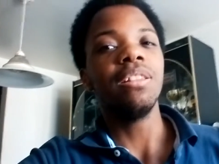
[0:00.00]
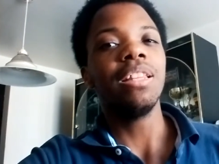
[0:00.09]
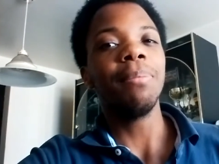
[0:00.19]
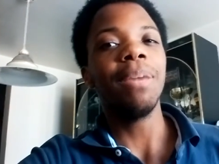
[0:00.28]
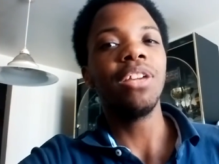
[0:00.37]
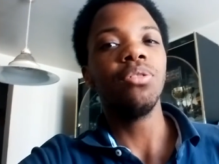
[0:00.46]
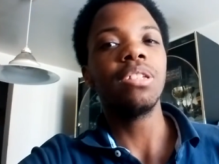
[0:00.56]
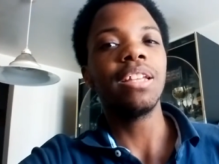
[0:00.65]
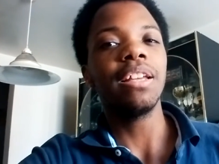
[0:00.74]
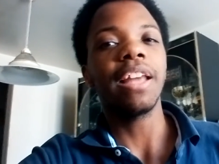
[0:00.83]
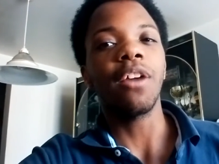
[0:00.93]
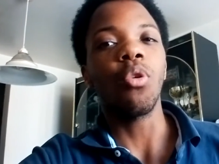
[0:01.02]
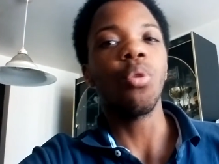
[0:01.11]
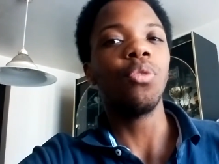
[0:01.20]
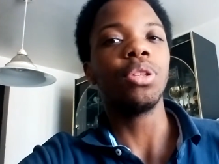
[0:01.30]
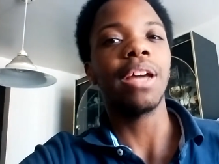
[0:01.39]
they make you stay like
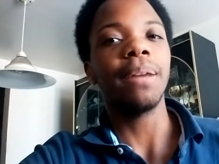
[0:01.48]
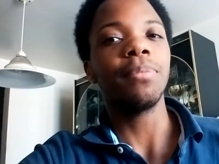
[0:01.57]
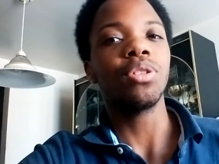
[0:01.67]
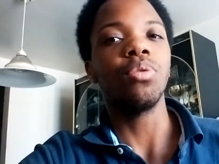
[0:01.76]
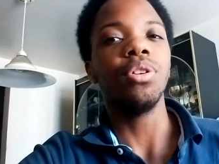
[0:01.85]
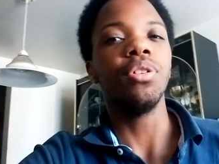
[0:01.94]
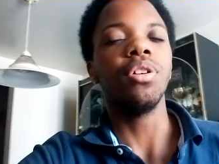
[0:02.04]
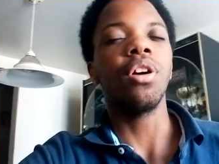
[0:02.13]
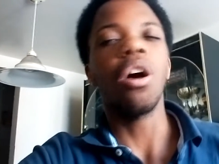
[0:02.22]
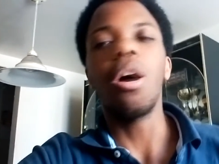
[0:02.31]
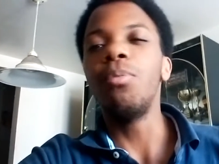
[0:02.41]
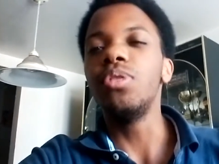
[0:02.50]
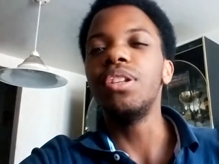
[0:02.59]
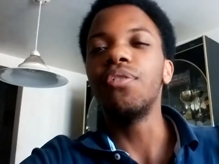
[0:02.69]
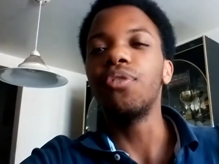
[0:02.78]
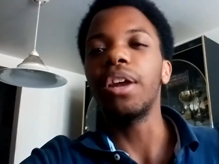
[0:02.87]
overtime. So you're almost
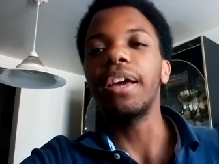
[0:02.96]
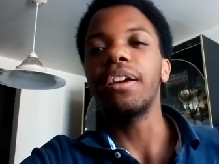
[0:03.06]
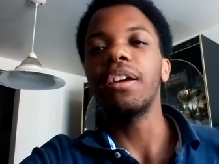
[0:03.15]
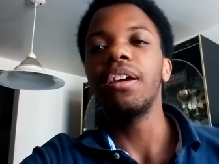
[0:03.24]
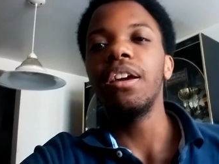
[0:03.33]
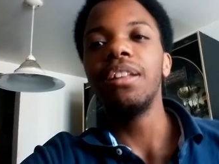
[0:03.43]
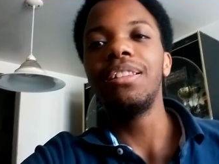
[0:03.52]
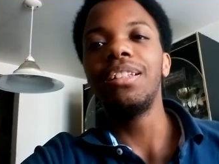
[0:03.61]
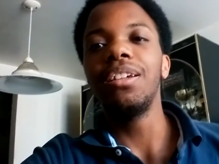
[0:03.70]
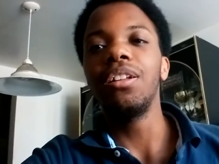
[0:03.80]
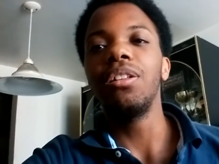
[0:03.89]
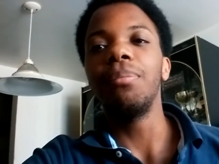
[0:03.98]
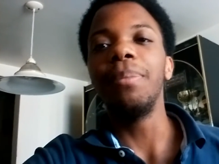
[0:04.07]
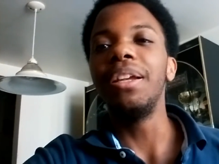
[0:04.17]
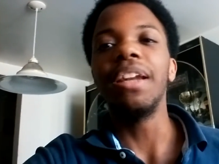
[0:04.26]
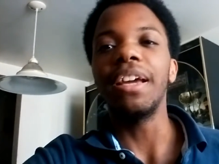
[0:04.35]
there for like till
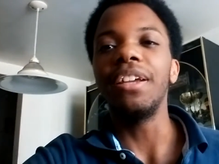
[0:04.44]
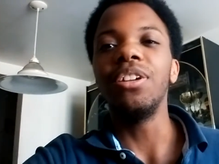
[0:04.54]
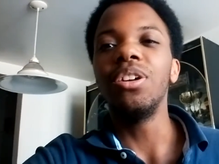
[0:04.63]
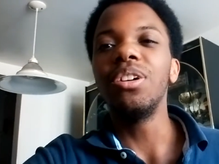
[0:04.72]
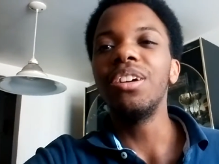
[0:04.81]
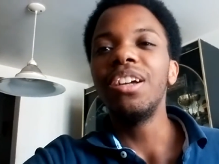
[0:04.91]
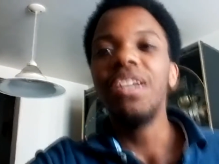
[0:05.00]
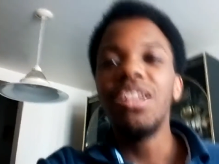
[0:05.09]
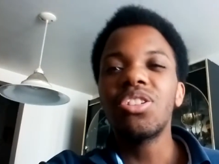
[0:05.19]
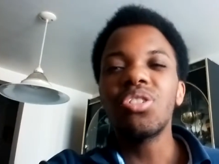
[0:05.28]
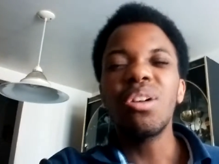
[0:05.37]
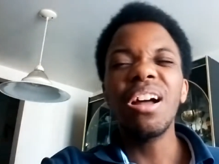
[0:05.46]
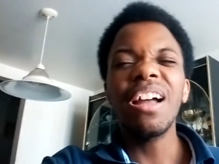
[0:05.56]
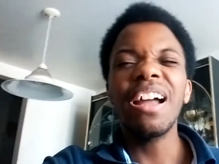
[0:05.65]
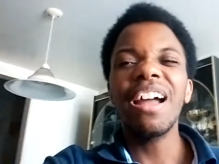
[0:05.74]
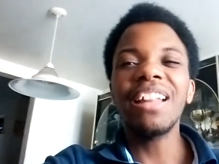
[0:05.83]
midnight, you know? So
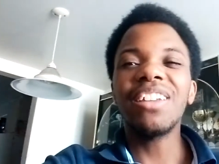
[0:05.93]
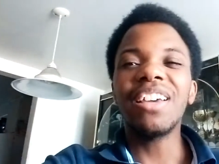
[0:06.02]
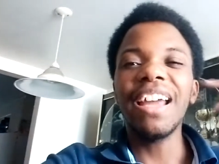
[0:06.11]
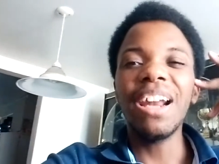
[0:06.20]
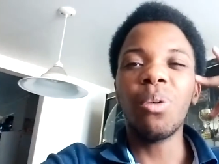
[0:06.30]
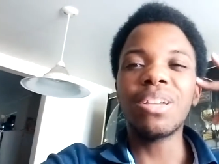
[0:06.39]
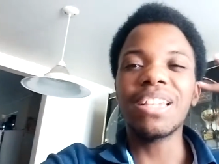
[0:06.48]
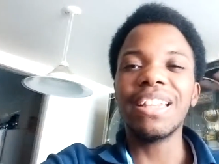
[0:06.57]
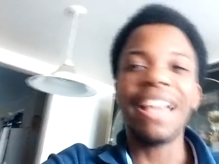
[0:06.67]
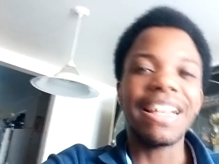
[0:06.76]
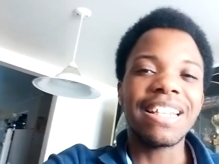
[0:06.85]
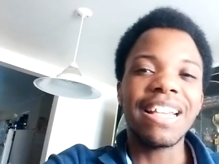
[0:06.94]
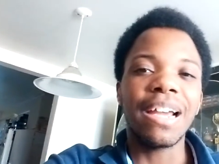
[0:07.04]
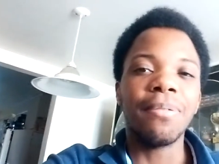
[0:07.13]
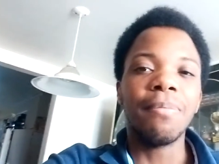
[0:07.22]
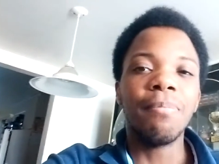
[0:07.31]
at the end, I wasn't that
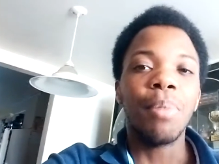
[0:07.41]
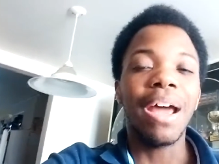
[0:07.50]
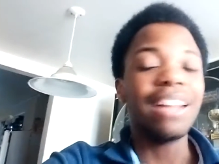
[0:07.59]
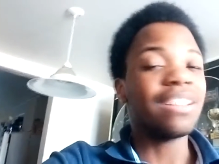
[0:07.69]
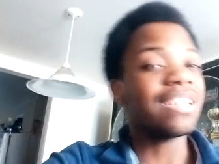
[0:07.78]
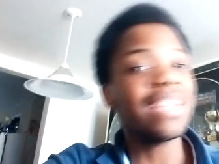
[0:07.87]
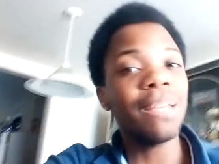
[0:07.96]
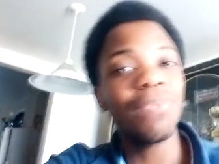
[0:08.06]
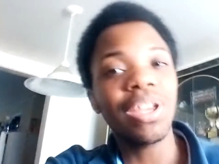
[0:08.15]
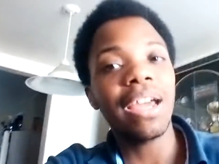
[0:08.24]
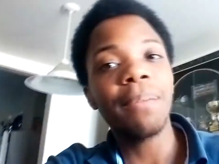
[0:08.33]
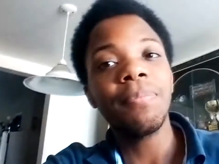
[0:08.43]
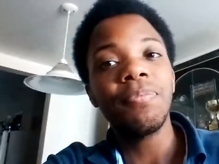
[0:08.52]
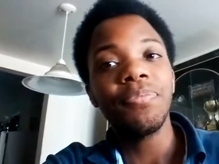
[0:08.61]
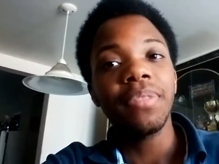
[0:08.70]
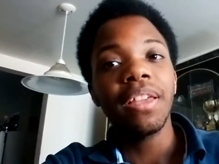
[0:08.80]
sad. But at the same time,
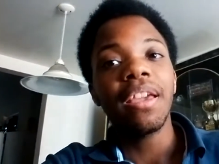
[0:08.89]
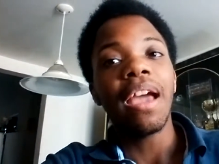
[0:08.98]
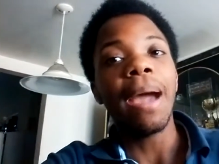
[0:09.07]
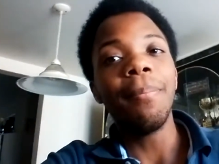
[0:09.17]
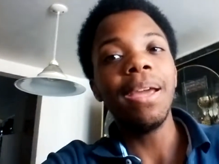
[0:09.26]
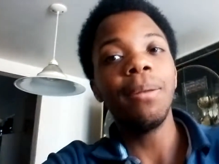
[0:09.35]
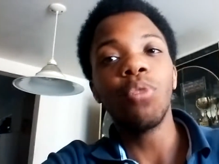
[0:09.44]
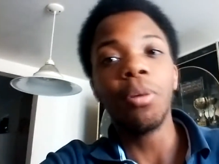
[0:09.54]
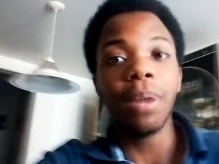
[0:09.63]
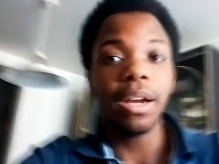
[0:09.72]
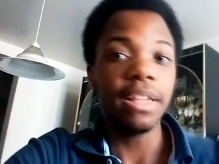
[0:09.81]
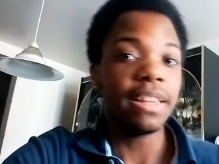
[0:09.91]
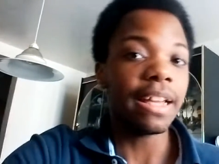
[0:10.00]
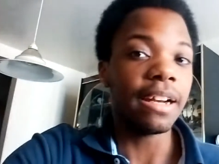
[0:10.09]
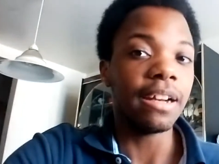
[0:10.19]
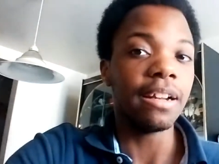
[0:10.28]
I made more money
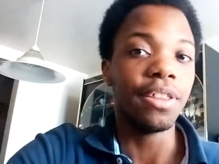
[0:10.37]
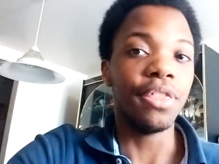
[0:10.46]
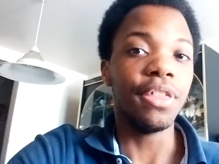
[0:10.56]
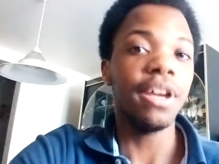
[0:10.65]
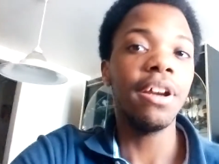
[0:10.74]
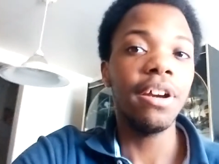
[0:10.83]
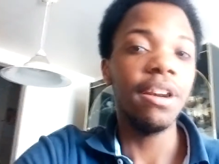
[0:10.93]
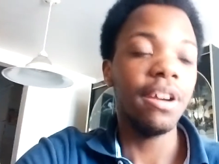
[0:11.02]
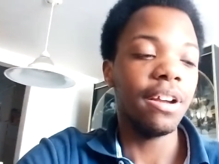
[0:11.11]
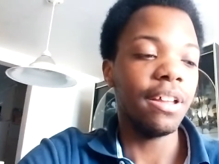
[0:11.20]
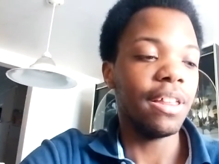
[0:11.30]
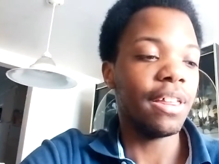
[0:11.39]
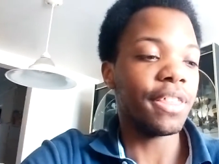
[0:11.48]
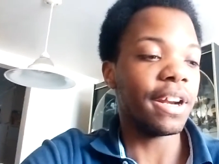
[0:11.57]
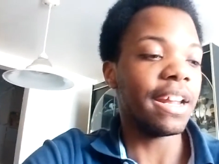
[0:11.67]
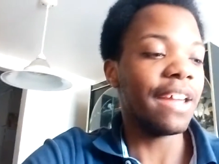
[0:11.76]
than there
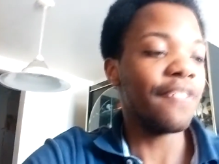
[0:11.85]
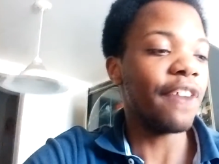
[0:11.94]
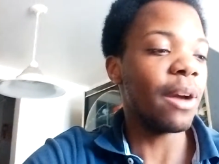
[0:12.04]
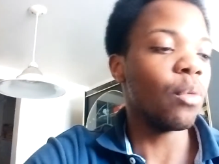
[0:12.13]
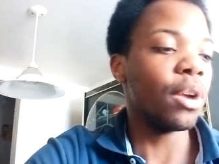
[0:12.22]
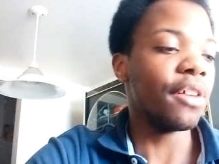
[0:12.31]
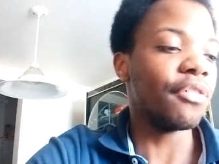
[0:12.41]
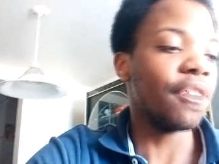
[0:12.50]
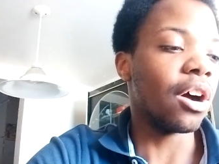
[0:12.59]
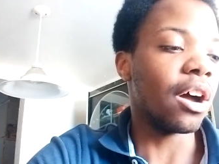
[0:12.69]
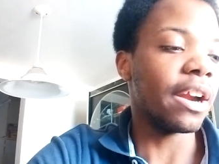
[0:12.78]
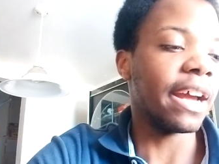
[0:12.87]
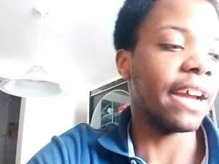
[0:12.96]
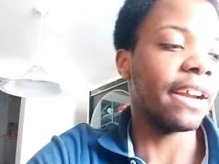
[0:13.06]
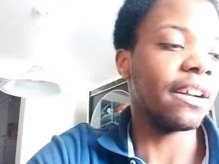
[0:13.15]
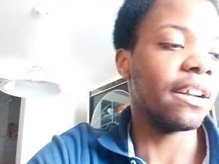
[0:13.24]
than if I would have gone at